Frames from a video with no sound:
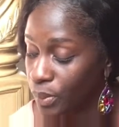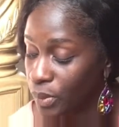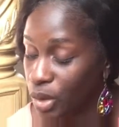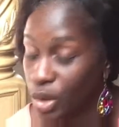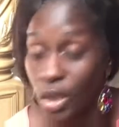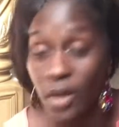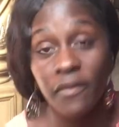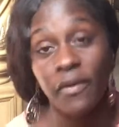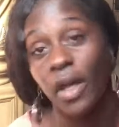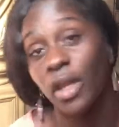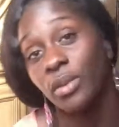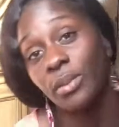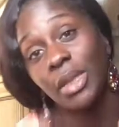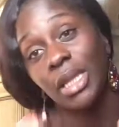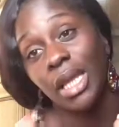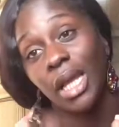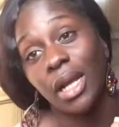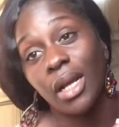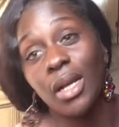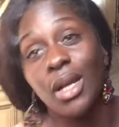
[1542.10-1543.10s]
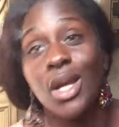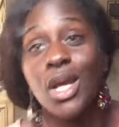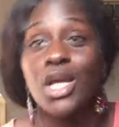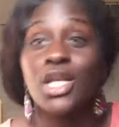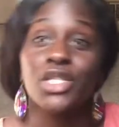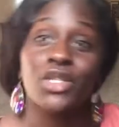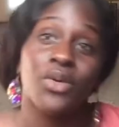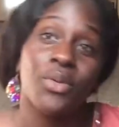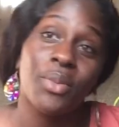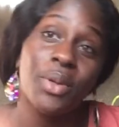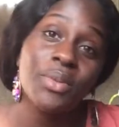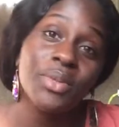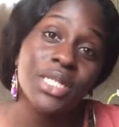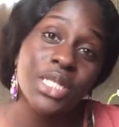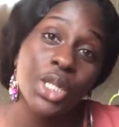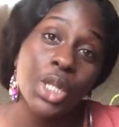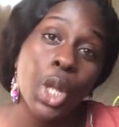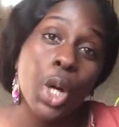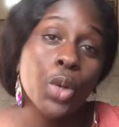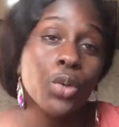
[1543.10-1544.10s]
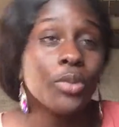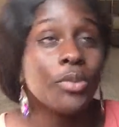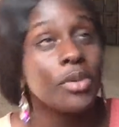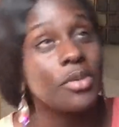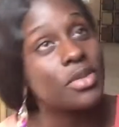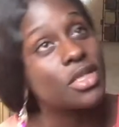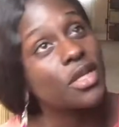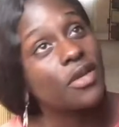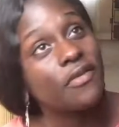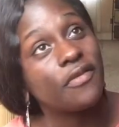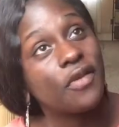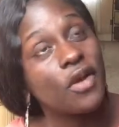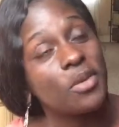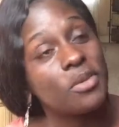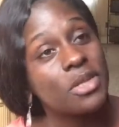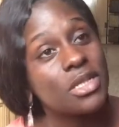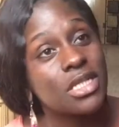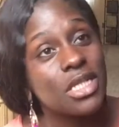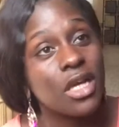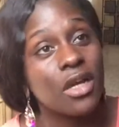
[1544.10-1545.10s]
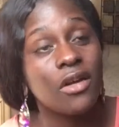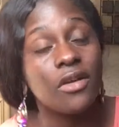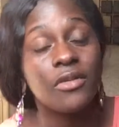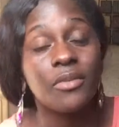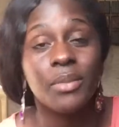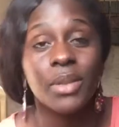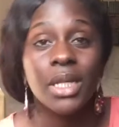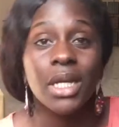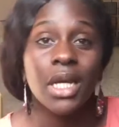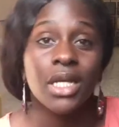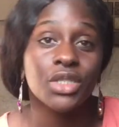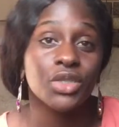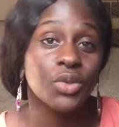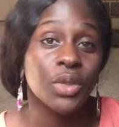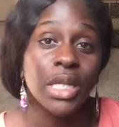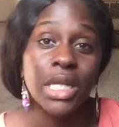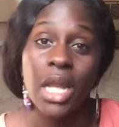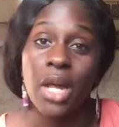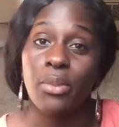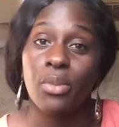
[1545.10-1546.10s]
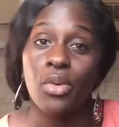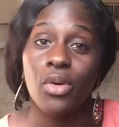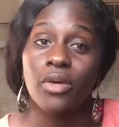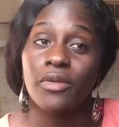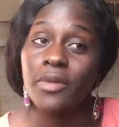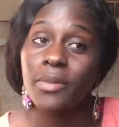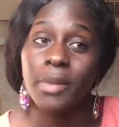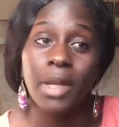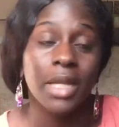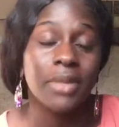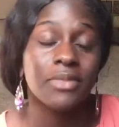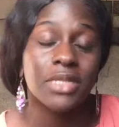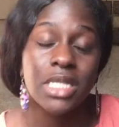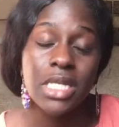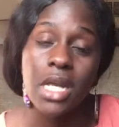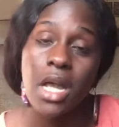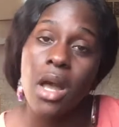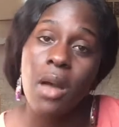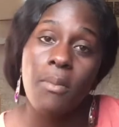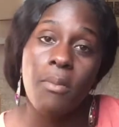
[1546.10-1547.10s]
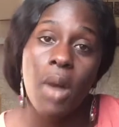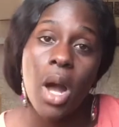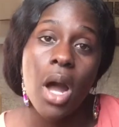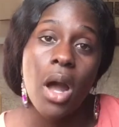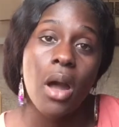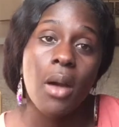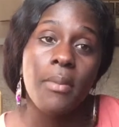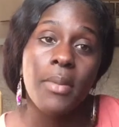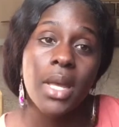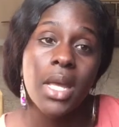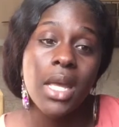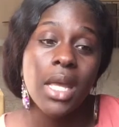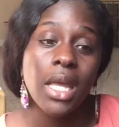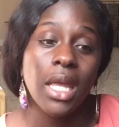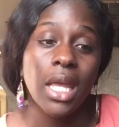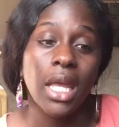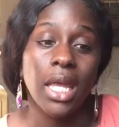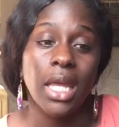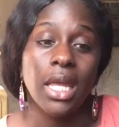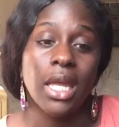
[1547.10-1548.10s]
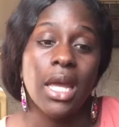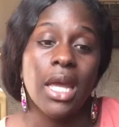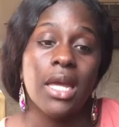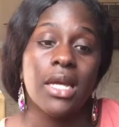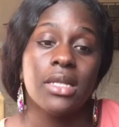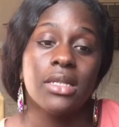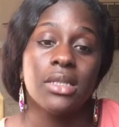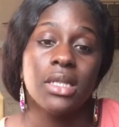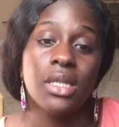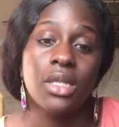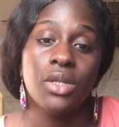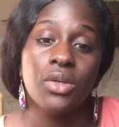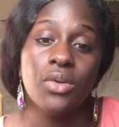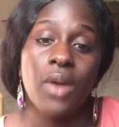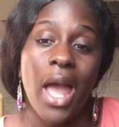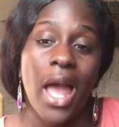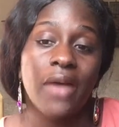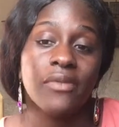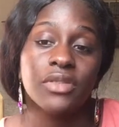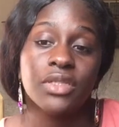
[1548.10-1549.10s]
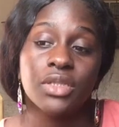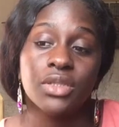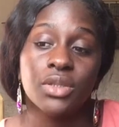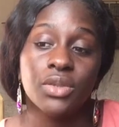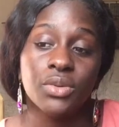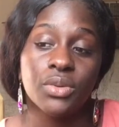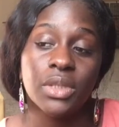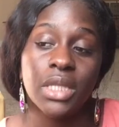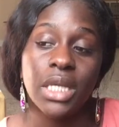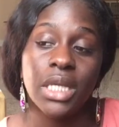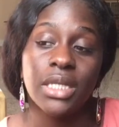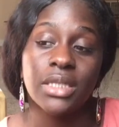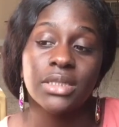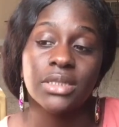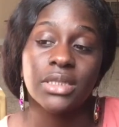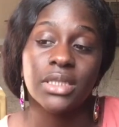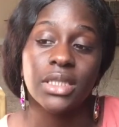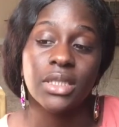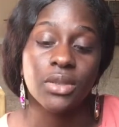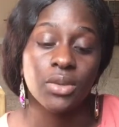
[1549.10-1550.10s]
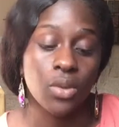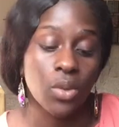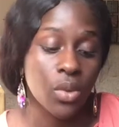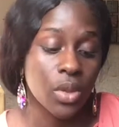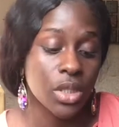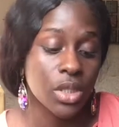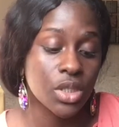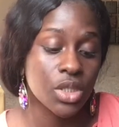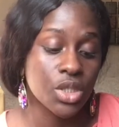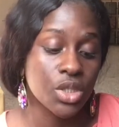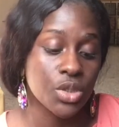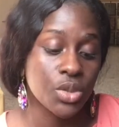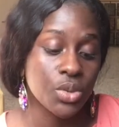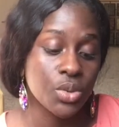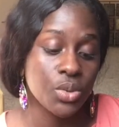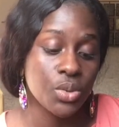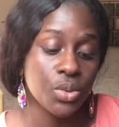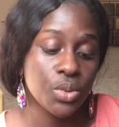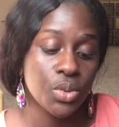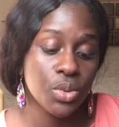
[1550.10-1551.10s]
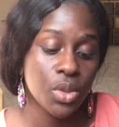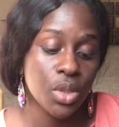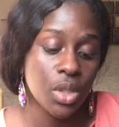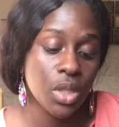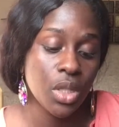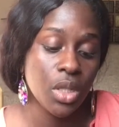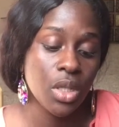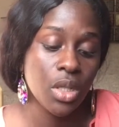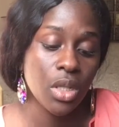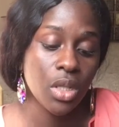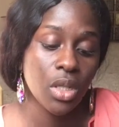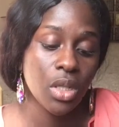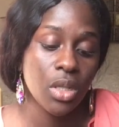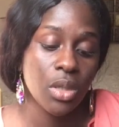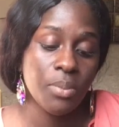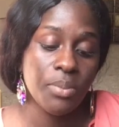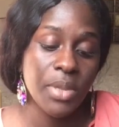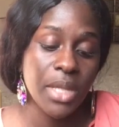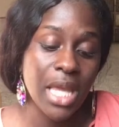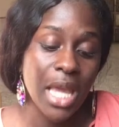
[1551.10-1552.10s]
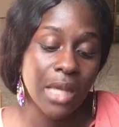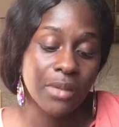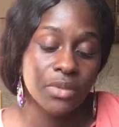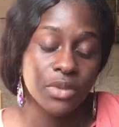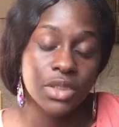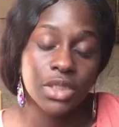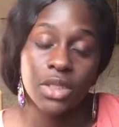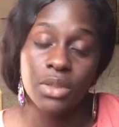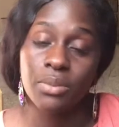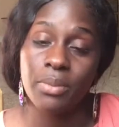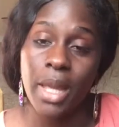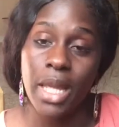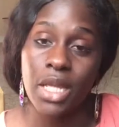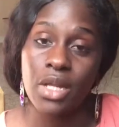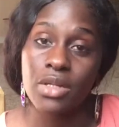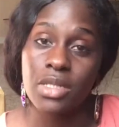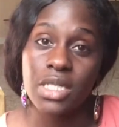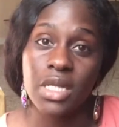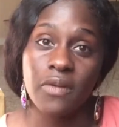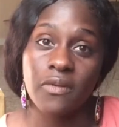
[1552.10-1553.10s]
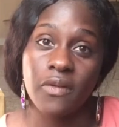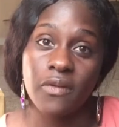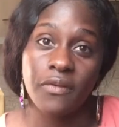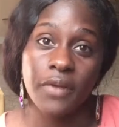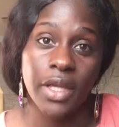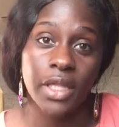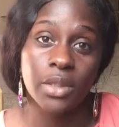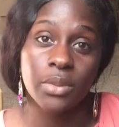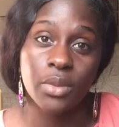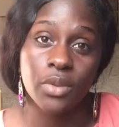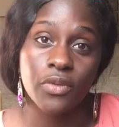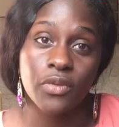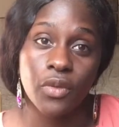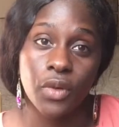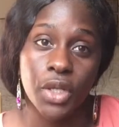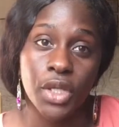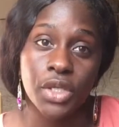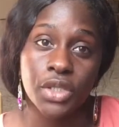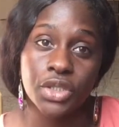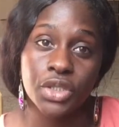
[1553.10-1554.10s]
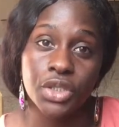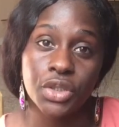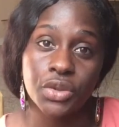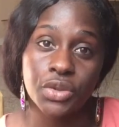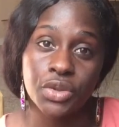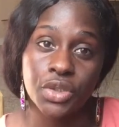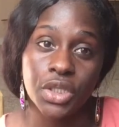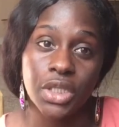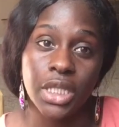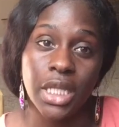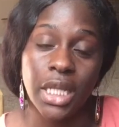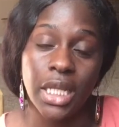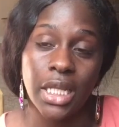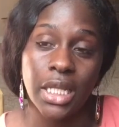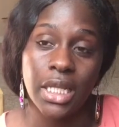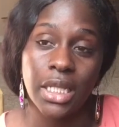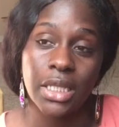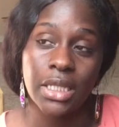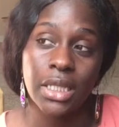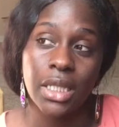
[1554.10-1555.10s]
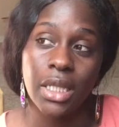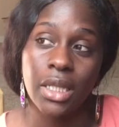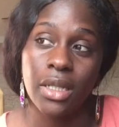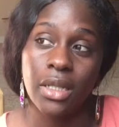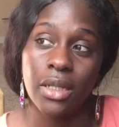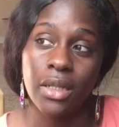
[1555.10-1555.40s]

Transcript: you can follow me there. So remember to glow, remember to affirm yourself, because you cannot pour from an empty cup, Mom, and you have to do things in order to be able to make yourself available for your children in